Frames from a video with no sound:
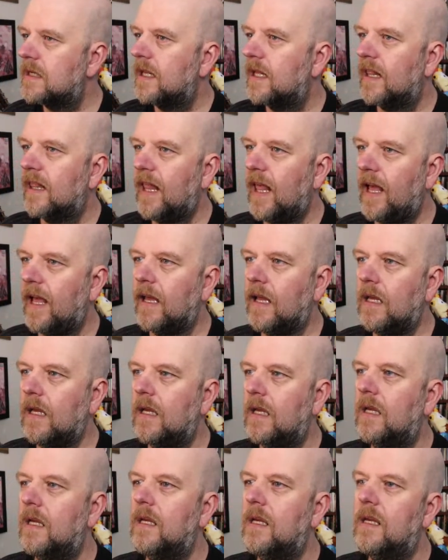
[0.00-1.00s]
That
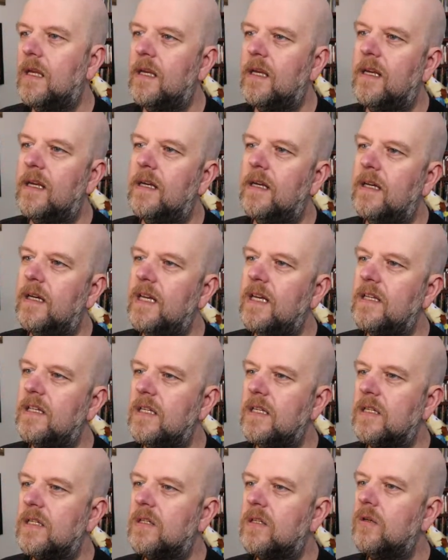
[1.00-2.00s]
is
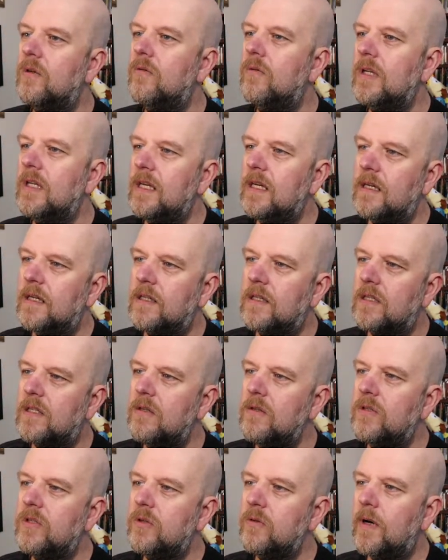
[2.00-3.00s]
its Dornier
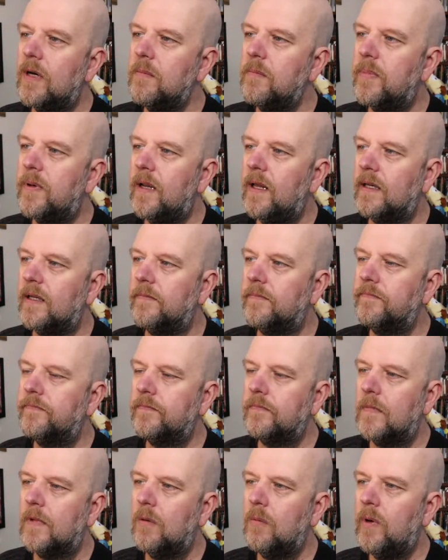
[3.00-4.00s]
228 plane.
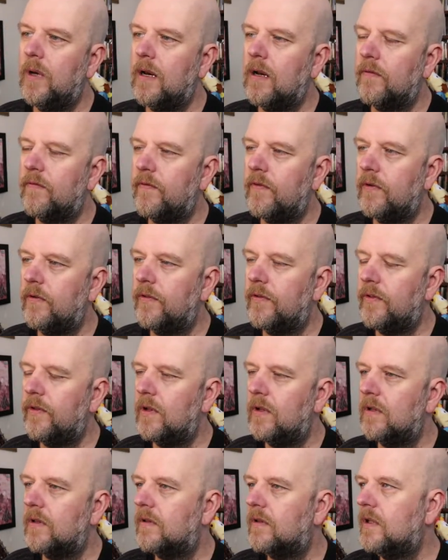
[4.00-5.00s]
It went off on
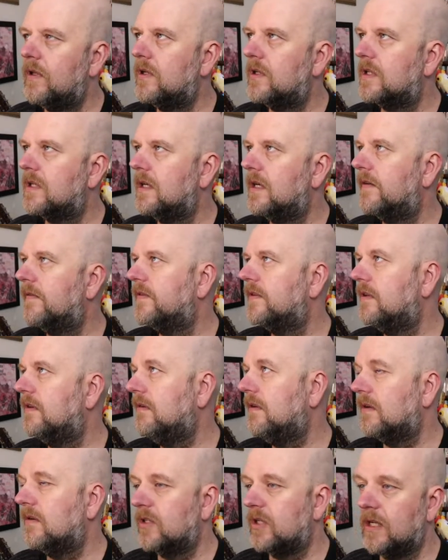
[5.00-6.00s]
Thursday afternoon,
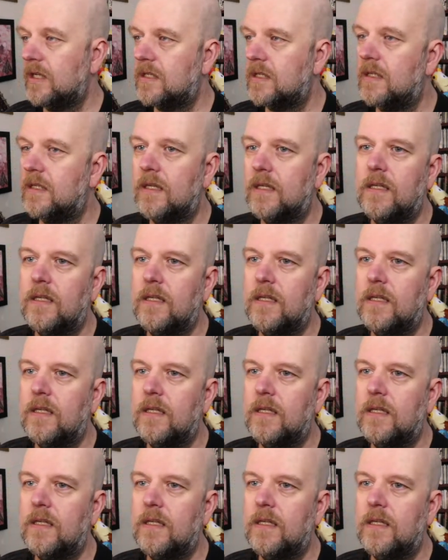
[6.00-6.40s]
that was yesterday,